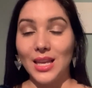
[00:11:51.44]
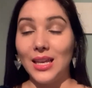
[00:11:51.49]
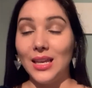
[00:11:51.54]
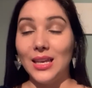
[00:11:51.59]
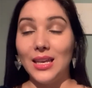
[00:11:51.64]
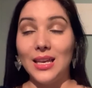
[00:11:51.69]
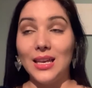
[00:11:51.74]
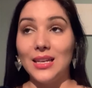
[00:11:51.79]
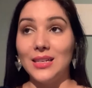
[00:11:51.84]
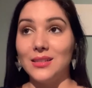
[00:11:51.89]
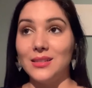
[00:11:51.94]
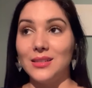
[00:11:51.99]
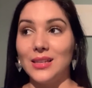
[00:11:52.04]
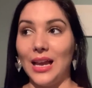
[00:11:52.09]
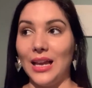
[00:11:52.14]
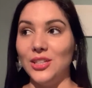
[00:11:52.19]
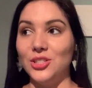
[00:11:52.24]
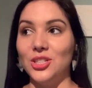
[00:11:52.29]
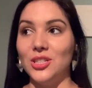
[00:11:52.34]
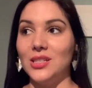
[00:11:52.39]
He is.
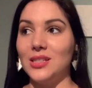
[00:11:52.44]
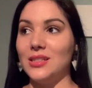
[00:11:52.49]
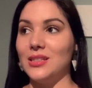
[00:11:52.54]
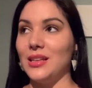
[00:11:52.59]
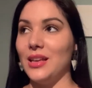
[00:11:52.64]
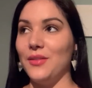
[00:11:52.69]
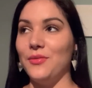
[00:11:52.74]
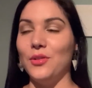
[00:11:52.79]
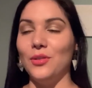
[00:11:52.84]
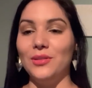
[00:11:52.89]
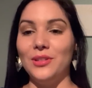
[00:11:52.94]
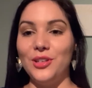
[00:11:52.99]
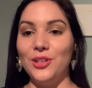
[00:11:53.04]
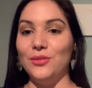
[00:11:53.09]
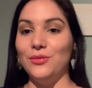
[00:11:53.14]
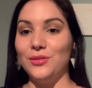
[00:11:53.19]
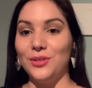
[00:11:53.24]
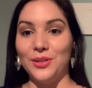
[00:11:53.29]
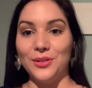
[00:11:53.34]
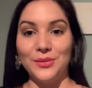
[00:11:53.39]
I just, if only
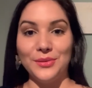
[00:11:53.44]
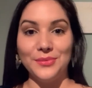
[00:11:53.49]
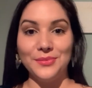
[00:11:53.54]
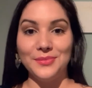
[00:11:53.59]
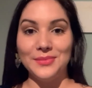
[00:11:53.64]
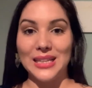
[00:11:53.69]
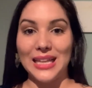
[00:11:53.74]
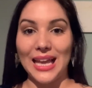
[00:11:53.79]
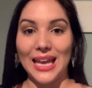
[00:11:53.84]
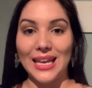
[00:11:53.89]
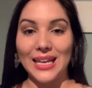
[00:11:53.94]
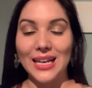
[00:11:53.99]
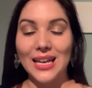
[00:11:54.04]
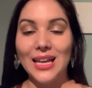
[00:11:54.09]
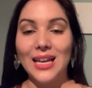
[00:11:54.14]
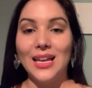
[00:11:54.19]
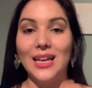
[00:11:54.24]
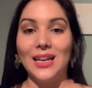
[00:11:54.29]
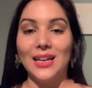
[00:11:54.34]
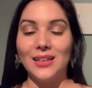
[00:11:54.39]
you knew, like,
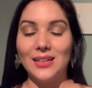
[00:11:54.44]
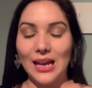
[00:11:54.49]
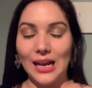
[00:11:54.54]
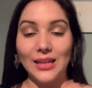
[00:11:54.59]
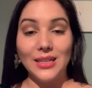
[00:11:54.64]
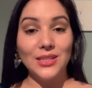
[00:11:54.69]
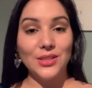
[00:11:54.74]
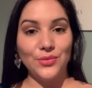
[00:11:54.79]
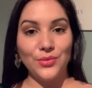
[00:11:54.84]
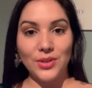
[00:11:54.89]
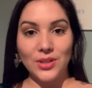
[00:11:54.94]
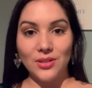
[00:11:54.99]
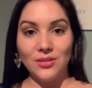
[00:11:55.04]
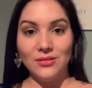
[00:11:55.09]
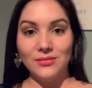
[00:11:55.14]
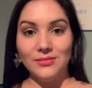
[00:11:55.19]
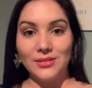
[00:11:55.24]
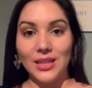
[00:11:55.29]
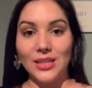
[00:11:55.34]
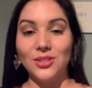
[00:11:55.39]
God is
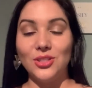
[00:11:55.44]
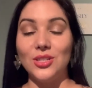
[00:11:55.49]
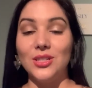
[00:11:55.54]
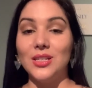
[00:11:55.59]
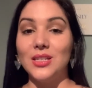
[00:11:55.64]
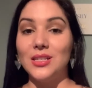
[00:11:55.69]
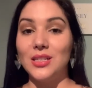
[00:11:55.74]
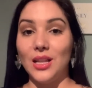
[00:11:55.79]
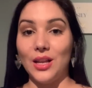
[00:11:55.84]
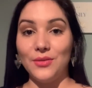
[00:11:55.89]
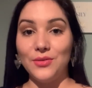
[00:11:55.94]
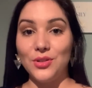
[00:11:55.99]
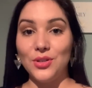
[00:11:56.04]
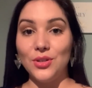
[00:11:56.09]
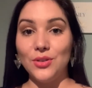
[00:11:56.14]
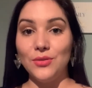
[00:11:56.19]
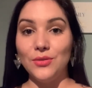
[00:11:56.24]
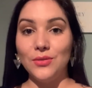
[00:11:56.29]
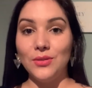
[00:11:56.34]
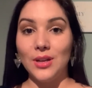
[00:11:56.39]
real and Jesus loves
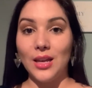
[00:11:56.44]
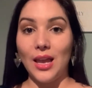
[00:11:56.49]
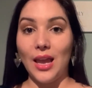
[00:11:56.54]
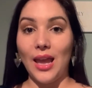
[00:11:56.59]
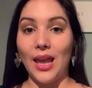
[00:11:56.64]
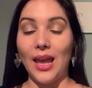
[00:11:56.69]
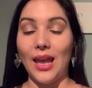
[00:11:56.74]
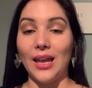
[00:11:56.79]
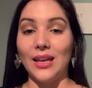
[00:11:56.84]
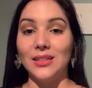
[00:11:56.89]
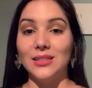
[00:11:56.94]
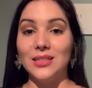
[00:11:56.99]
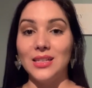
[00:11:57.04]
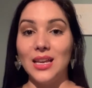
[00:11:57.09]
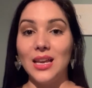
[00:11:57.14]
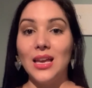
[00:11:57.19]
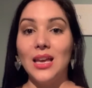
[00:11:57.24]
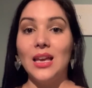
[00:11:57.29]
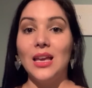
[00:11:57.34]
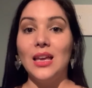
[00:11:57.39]
you and
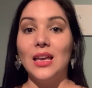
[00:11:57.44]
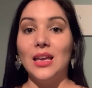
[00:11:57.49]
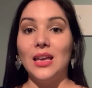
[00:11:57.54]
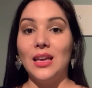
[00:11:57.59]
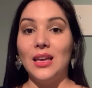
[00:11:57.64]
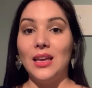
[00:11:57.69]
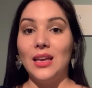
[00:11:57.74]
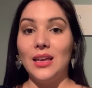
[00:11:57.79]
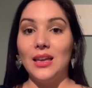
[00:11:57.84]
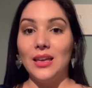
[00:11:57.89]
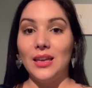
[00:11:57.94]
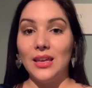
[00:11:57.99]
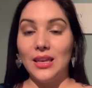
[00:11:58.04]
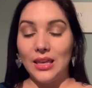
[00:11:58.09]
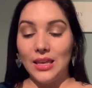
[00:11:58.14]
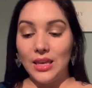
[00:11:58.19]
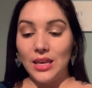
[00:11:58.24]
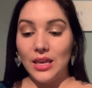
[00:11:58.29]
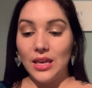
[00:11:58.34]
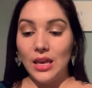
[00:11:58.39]

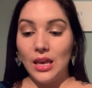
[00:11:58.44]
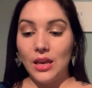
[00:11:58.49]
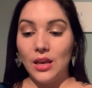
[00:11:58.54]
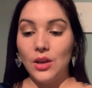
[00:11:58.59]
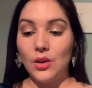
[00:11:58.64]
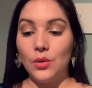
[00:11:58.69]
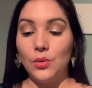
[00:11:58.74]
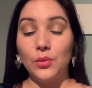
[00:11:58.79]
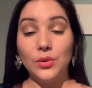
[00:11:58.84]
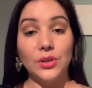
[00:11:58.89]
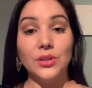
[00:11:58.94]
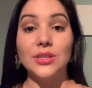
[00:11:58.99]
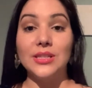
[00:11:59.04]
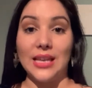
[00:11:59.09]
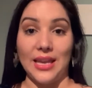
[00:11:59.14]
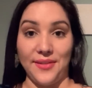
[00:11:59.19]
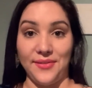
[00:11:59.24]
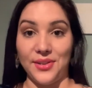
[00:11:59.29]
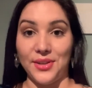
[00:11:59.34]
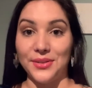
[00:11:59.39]
he will
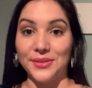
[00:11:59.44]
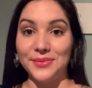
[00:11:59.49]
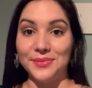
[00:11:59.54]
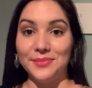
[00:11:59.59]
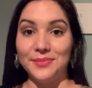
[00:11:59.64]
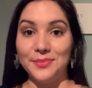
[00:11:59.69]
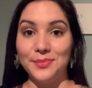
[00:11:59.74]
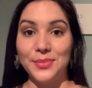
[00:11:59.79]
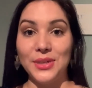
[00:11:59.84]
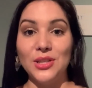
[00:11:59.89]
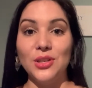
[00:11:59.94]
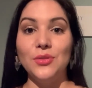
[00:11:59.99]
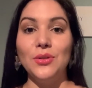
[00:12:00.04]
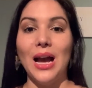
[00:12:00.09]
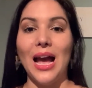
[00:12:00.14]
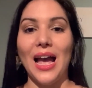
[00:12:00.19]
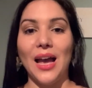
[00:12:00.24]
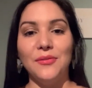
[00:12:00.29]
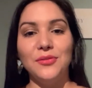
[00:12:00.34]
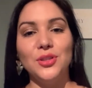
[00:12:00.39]
save you, but you
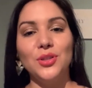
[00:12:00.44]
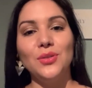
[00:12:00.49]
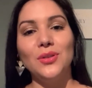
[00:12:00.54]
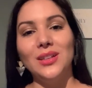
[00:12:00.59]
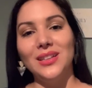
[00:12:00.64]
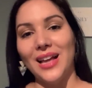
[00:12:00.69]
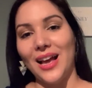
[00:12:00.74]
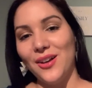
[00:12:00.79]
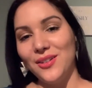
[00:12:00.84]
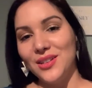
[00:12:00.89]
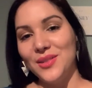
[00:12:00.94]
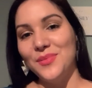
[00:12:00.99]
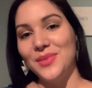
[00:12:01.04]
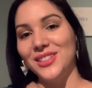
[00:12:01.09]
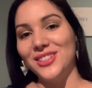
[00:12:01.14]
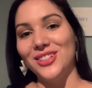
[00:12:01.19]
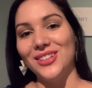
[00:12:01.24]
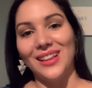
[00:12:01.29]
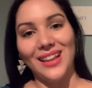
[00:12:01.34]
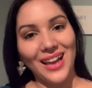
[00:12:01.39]
have to allow him in your